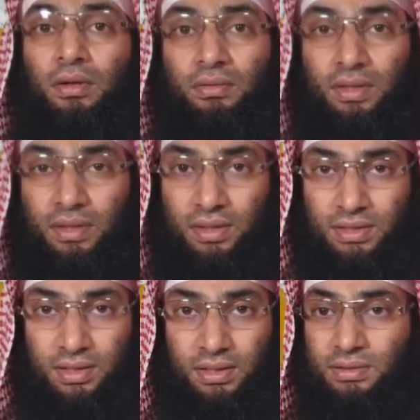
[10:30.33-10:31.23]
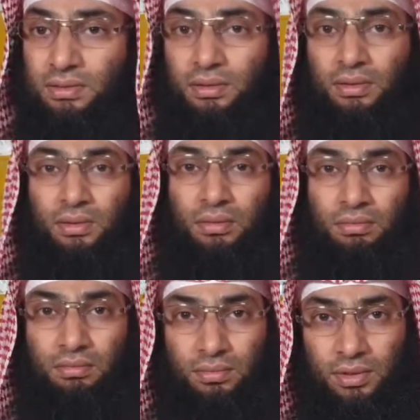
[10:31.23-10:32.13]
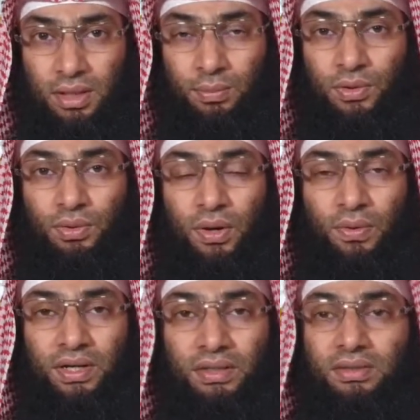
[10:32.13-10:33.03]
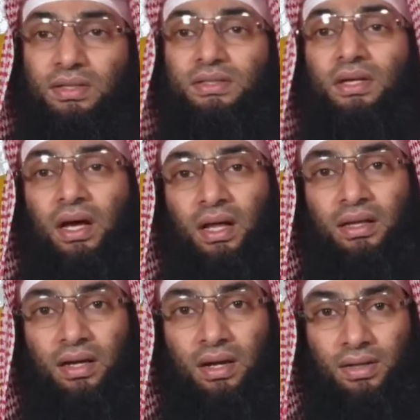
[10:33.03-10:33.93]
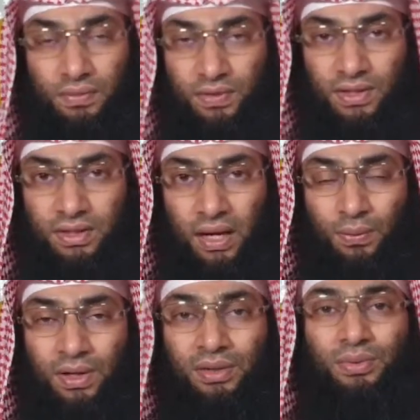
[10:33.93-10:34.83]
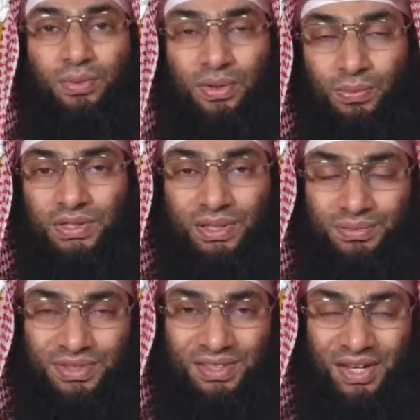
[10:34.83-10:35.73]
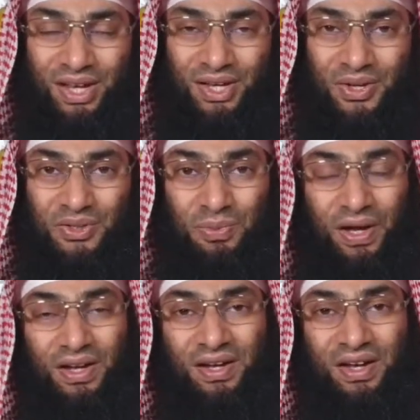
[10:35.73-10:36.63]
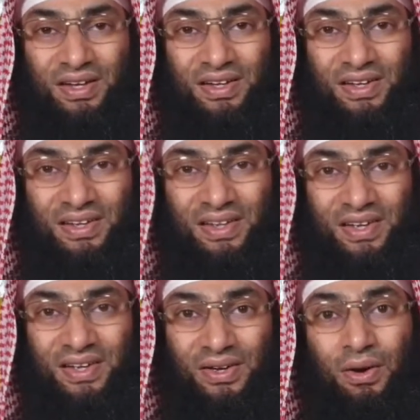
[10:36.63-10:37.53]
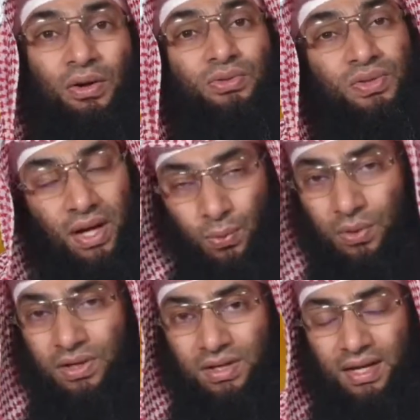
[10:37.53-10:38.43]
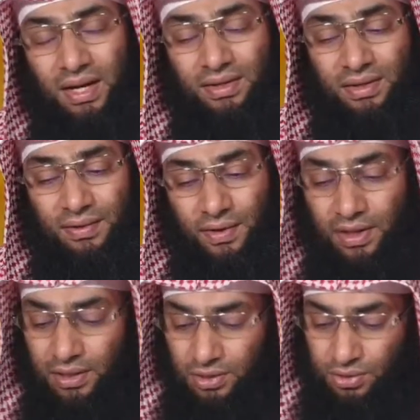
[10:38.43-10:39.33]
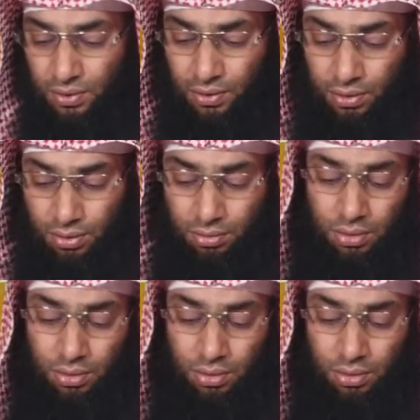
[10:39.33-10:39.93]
The Christians coming to our countries and they are giving da'wah to the Muslims, subhanAllah. Also, they are working hard. So,